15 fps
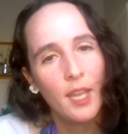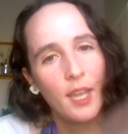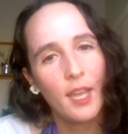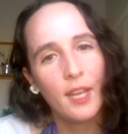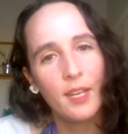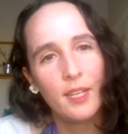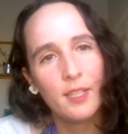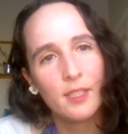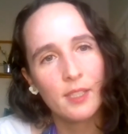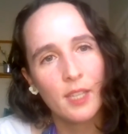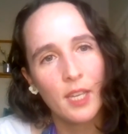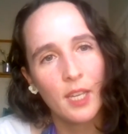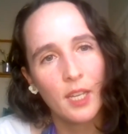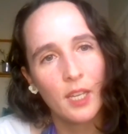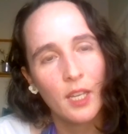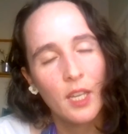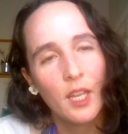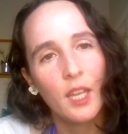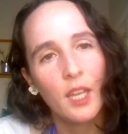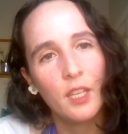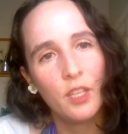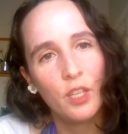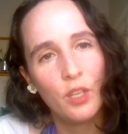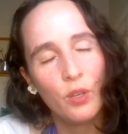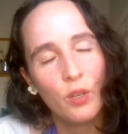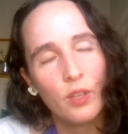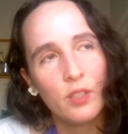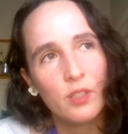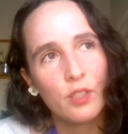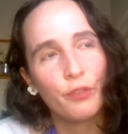And he's like,
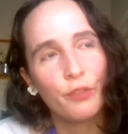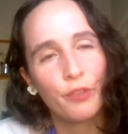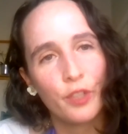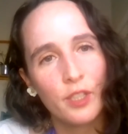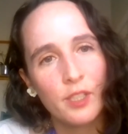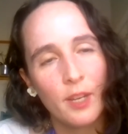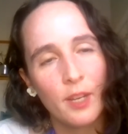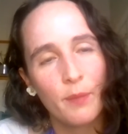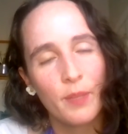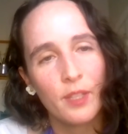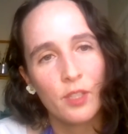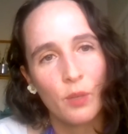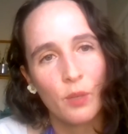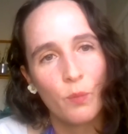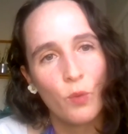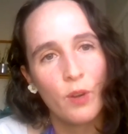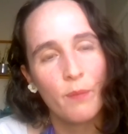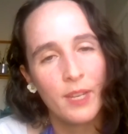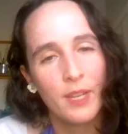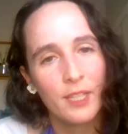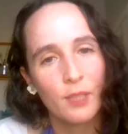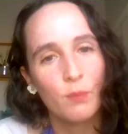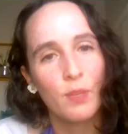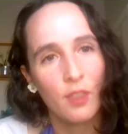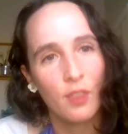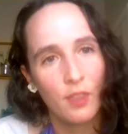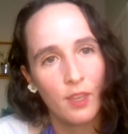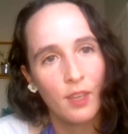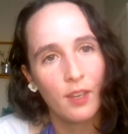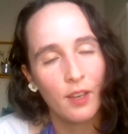it's the first time that someone makes me
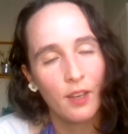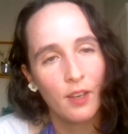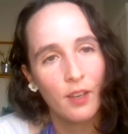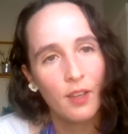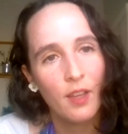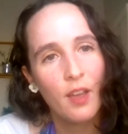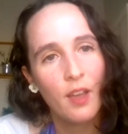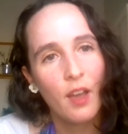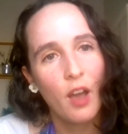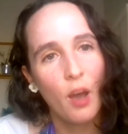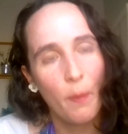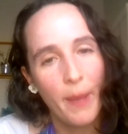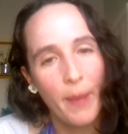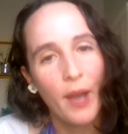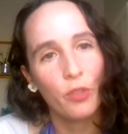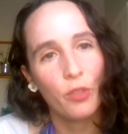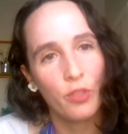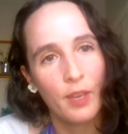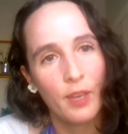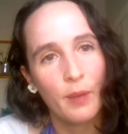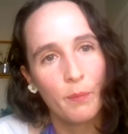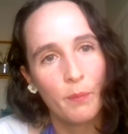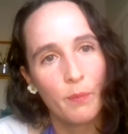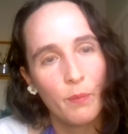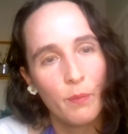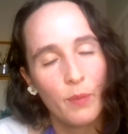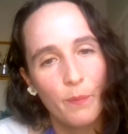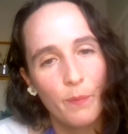think about them,